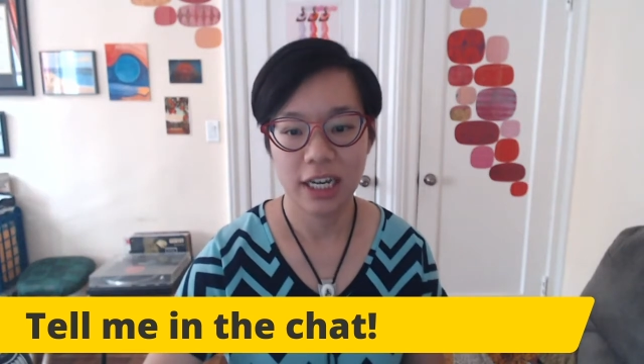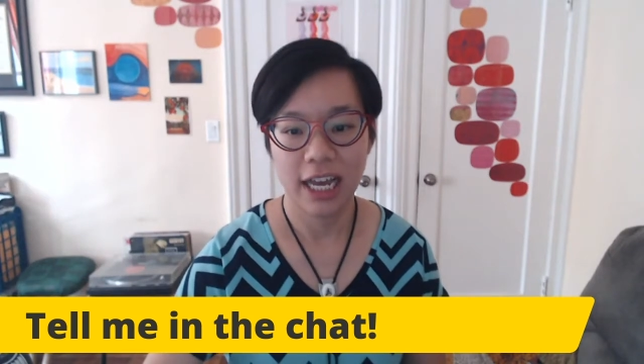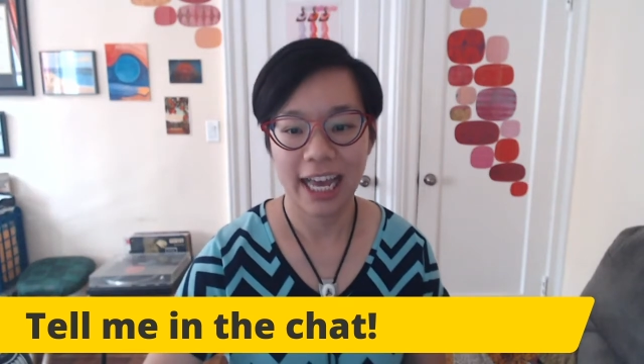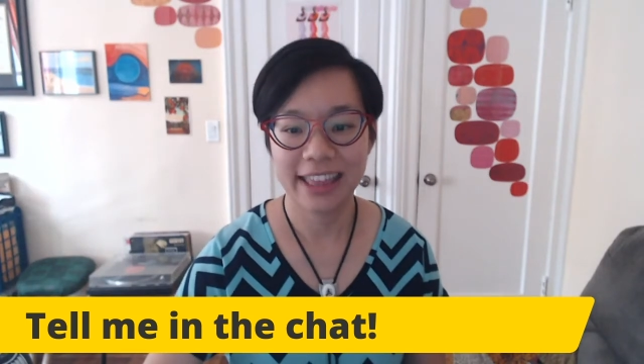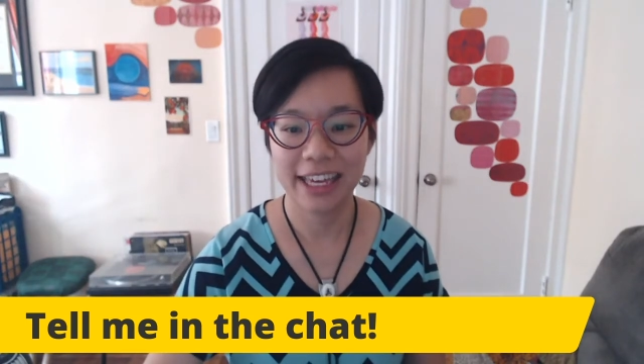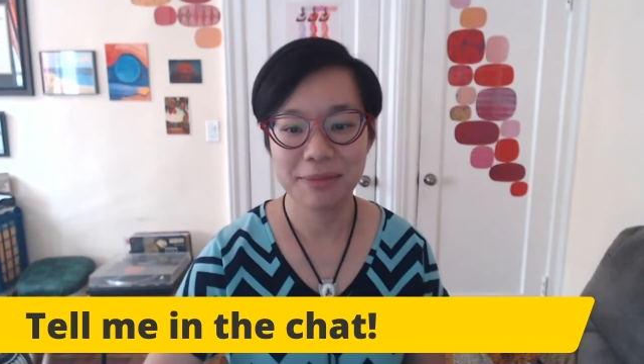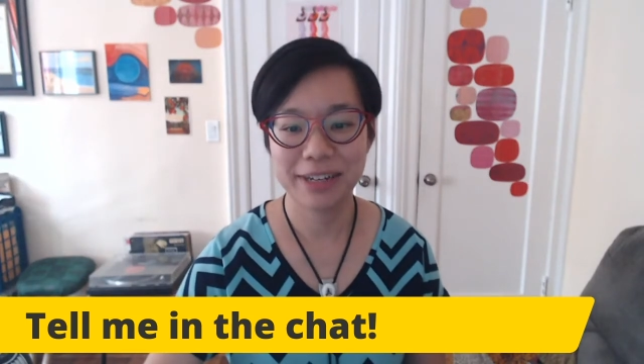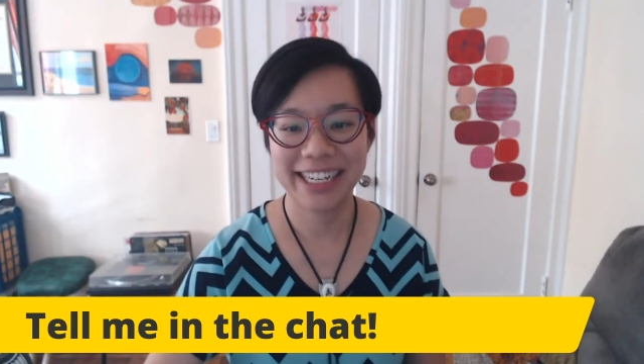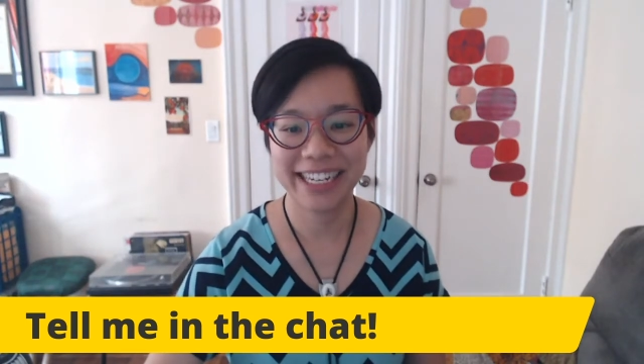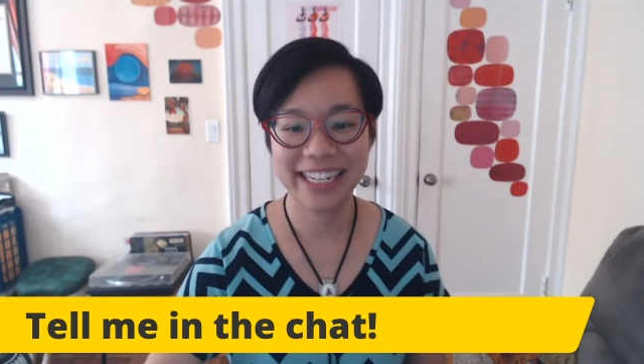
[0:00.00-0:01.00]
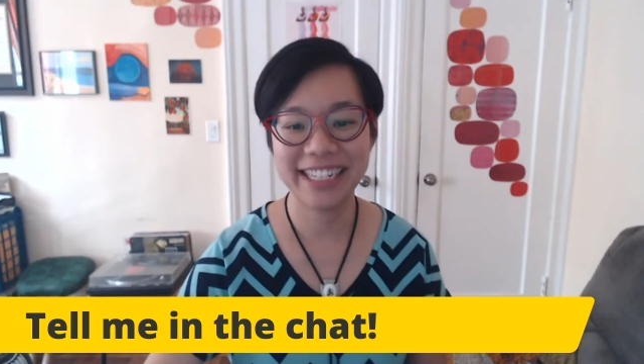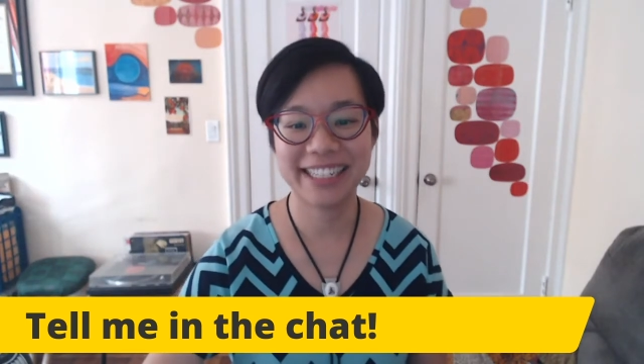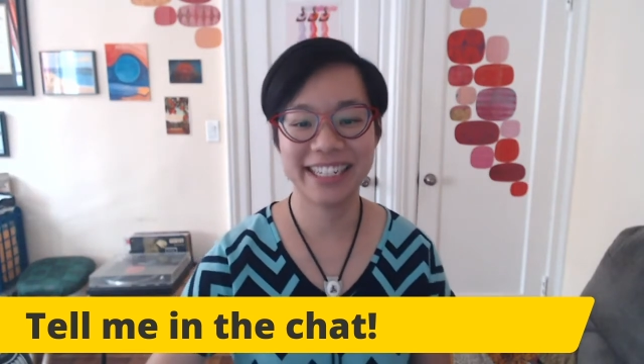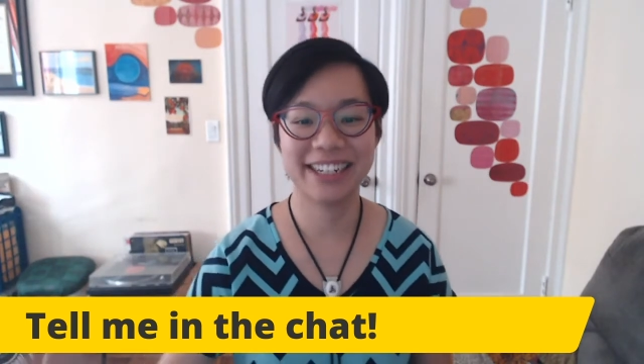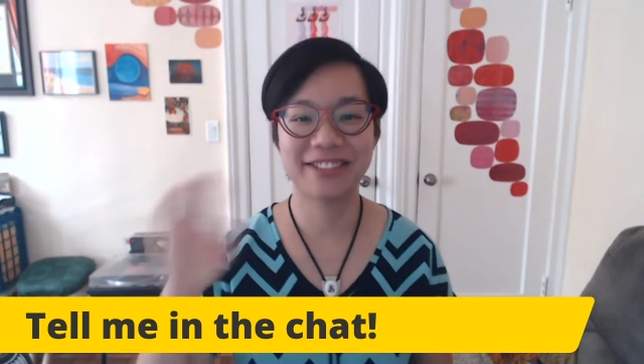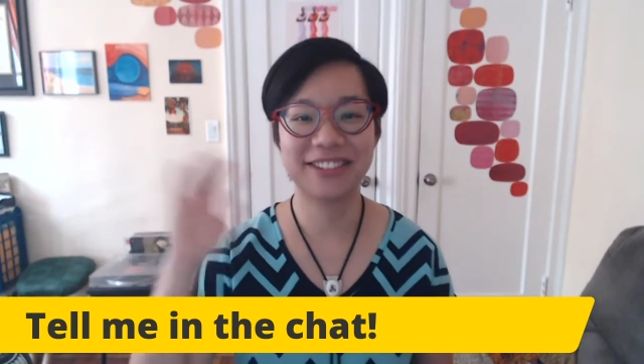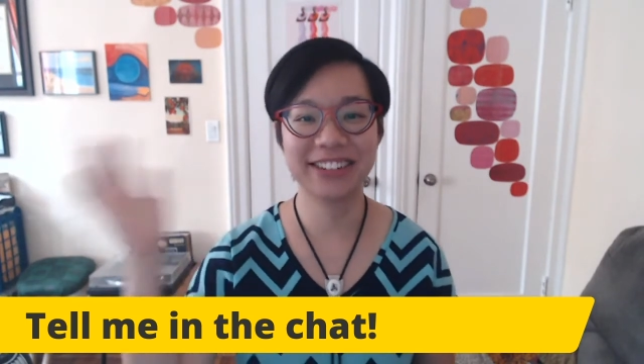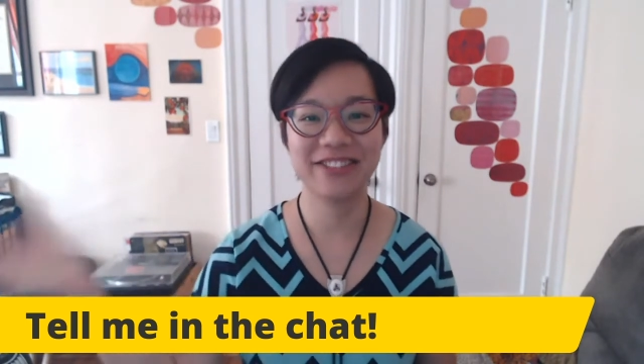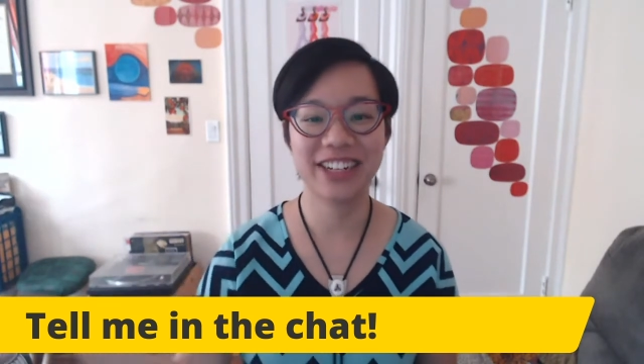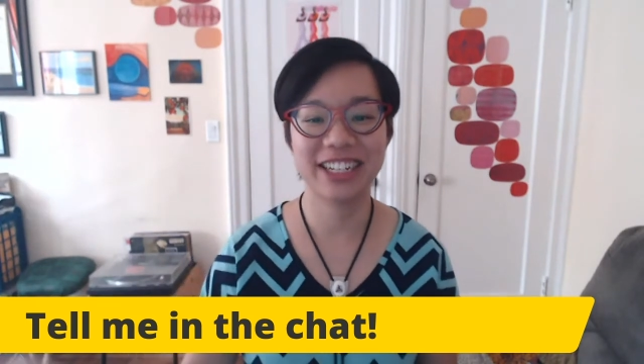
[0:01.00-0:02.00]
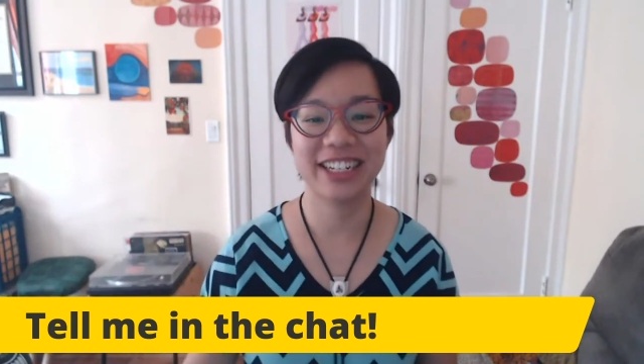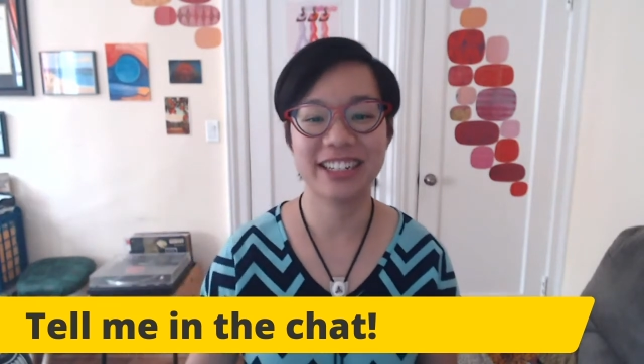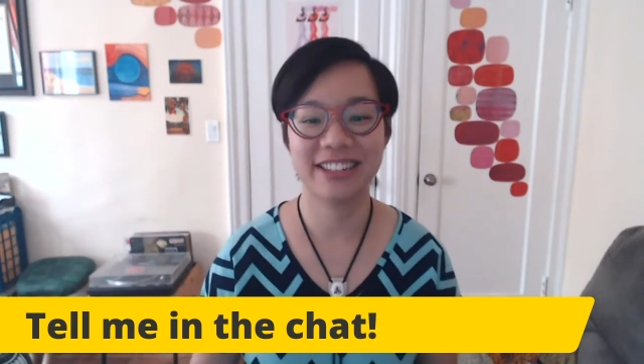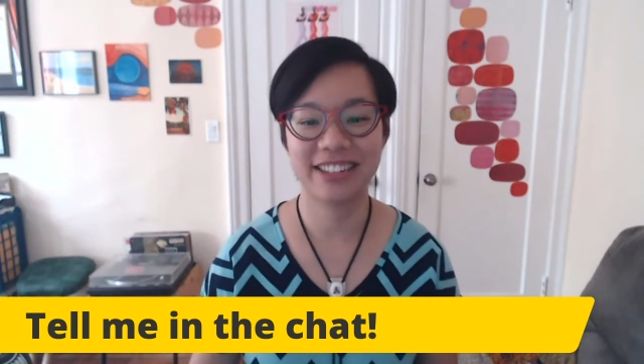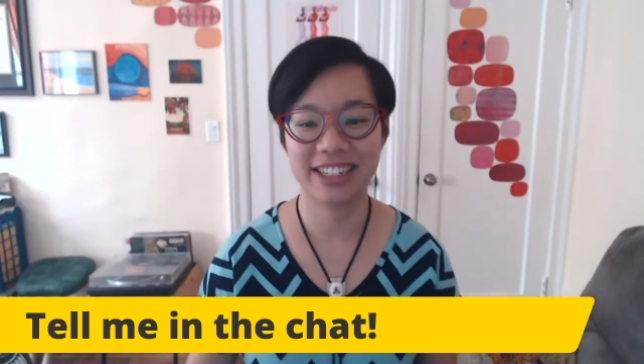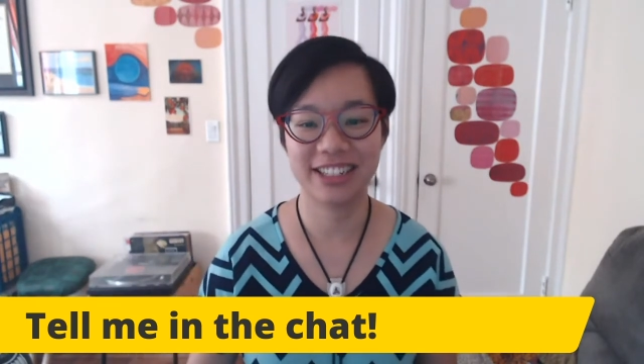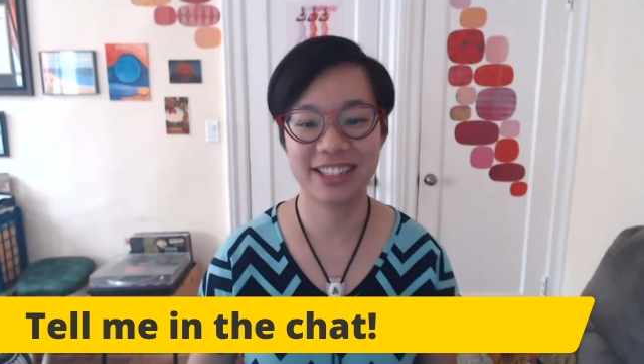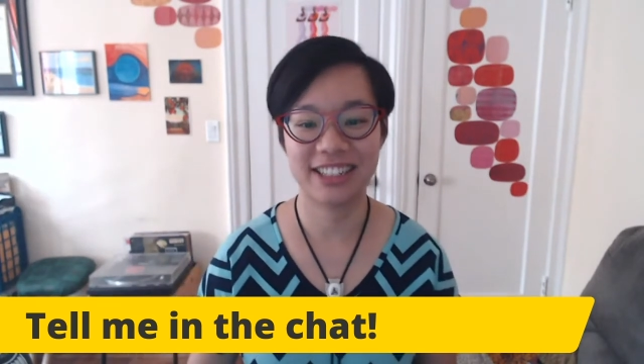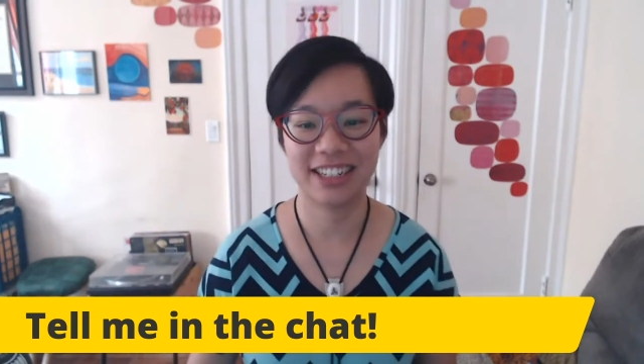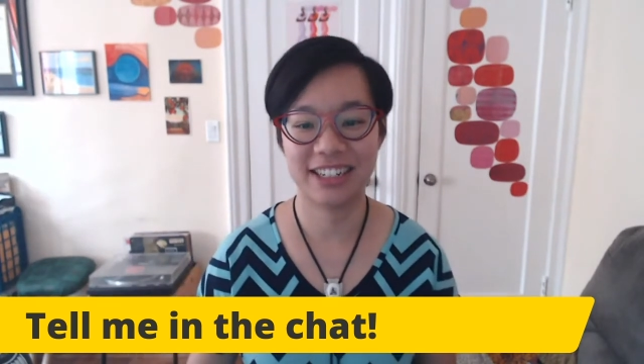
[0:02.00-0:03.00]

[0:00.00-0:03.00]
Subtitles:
And then McKinney is here, one of my longest